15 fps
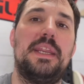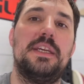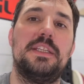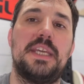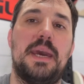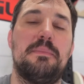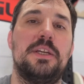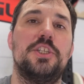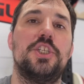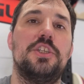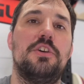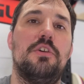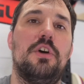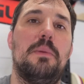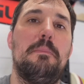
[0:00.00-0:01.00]
damage
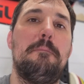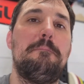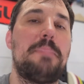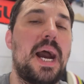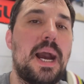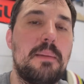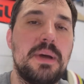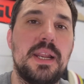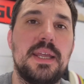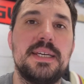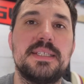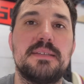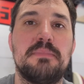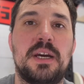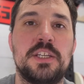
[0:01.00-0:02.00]
your barbell
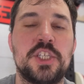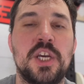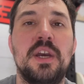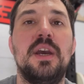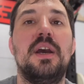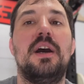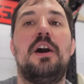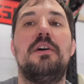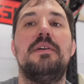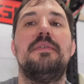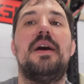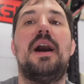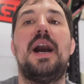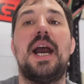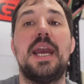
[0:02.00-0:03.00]
as much.
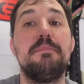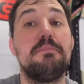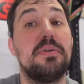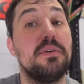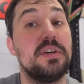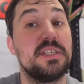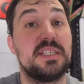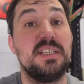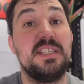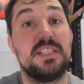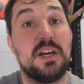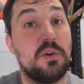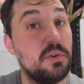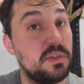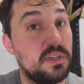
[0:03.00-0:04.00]
However, I personally
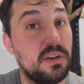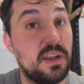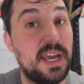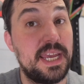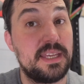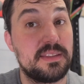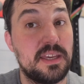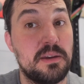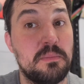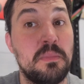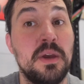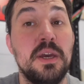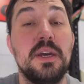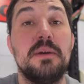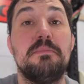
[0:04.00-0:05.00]
don't like
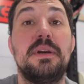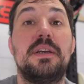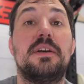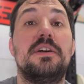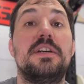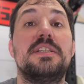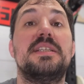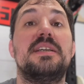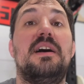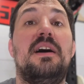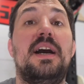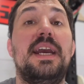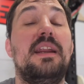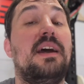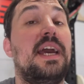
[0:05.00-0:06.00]
them because
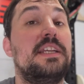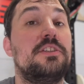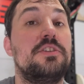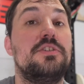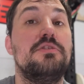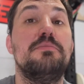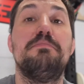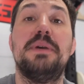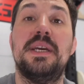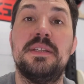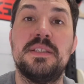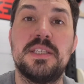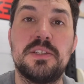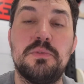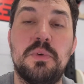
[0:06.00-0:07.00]
I like to do
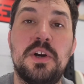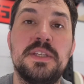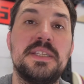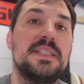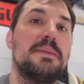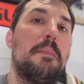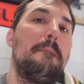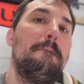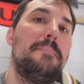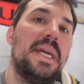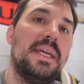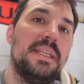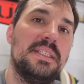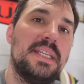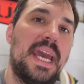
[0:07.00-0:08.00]
pin squats,
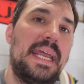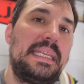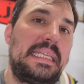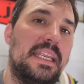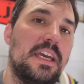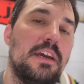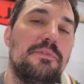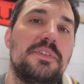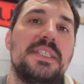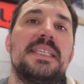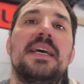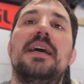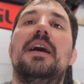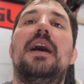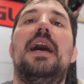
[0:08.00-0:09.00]
pin
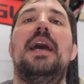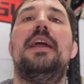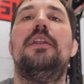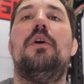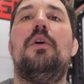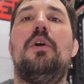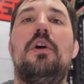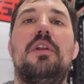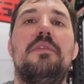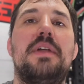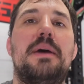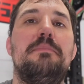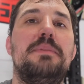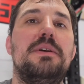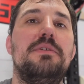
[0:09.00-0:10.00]
deadlifts, and all of
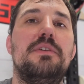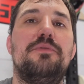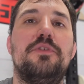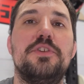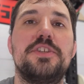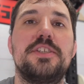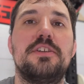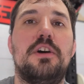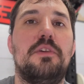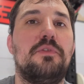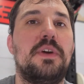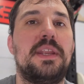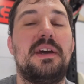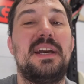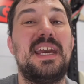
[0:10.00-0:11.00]
that beautiful stuff.
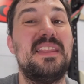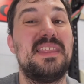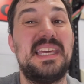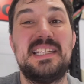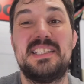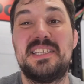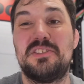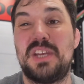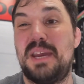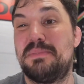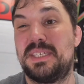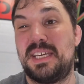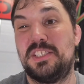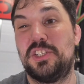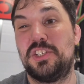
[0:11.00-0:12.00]
And I think
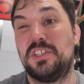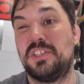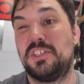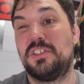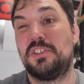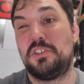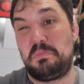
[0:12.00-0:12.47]
straps are just